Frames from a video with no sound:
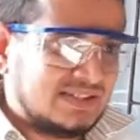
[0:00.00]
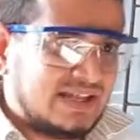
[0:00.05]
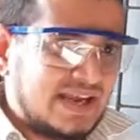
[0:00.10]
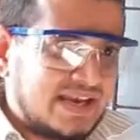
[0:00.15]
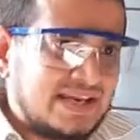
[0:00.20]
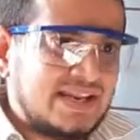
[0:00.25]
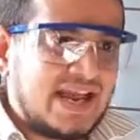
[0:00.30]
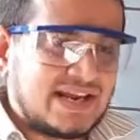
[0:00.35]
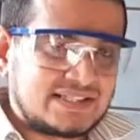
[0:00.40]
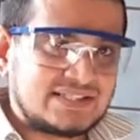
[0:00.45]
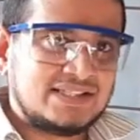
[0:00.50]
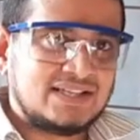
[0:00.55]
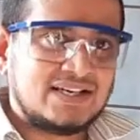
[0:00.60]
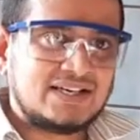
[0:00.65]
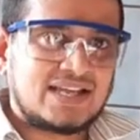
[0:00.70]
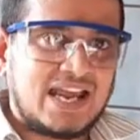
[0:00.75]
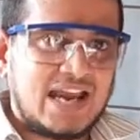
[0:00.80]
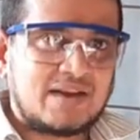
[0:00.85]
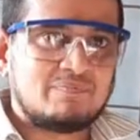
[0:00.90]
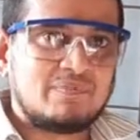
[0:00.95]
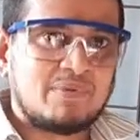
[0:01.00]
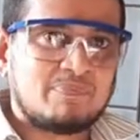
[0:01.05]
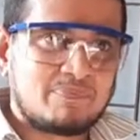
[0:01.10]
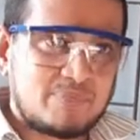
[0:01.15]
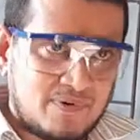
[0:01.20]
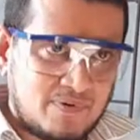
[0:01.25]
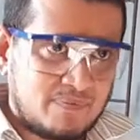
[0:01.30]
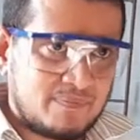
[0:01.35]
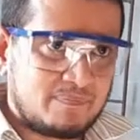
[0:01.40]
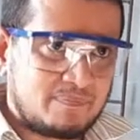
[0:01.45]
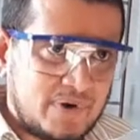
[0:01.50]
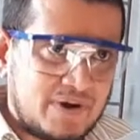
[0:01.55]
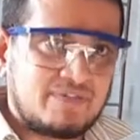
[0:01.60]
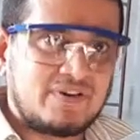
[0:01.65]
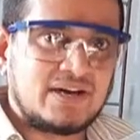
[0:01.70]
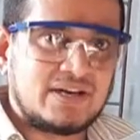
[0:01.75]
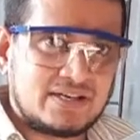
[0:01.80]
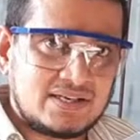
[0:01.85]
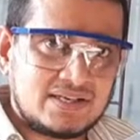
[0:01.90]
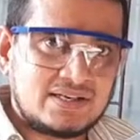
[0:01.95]
any accident can be
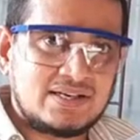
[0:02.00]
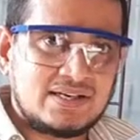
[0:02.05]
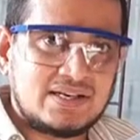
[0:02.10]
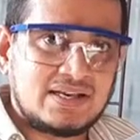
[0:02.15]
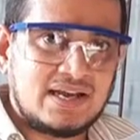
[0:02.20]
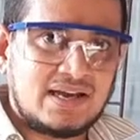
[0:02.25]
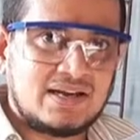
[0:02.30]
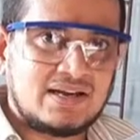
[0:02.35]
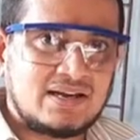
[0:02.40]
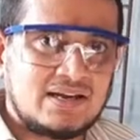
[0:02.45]
prevented